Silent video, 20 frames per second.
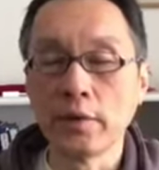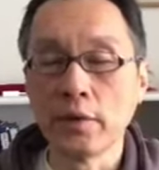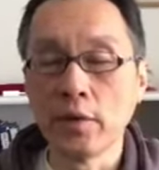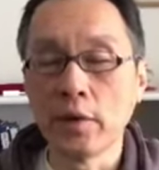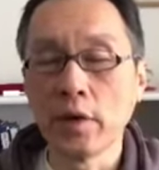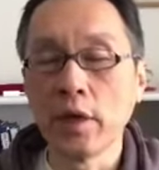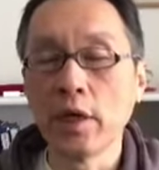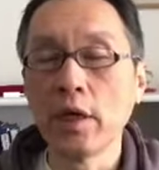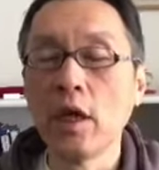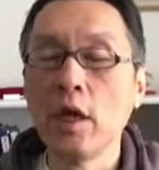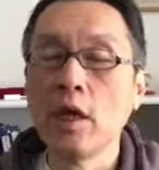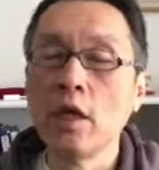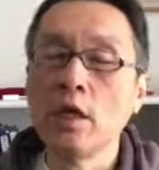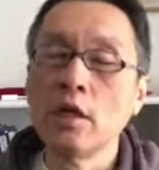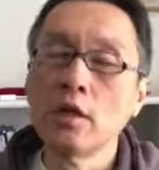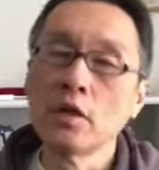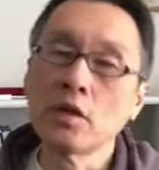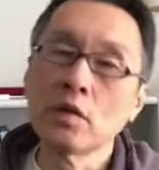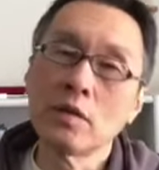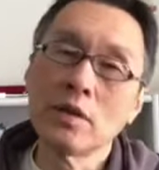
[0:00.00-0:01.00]
Okay,
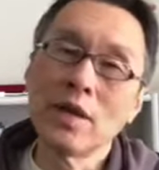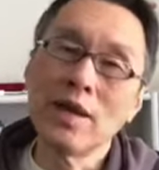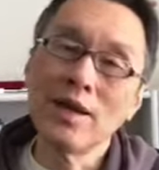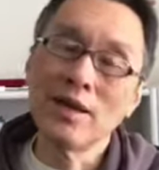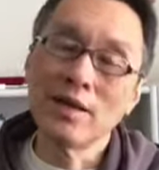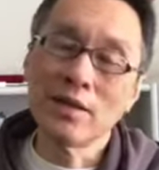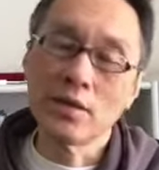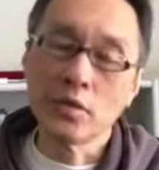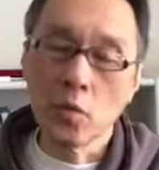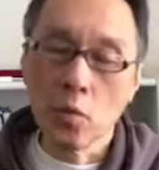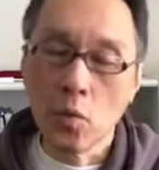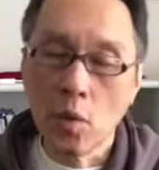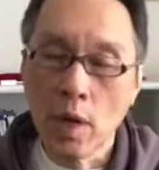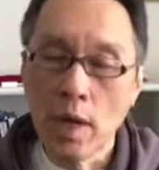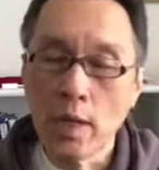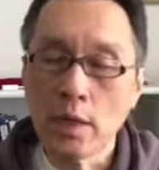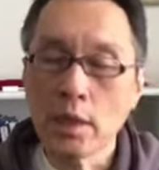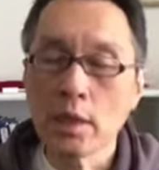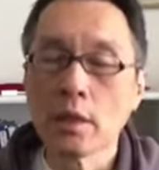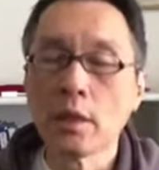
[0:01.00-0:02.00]
so that is
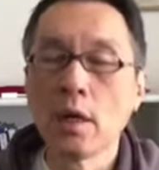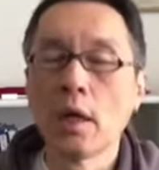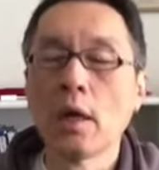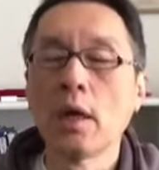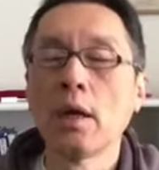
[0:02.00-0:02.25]
what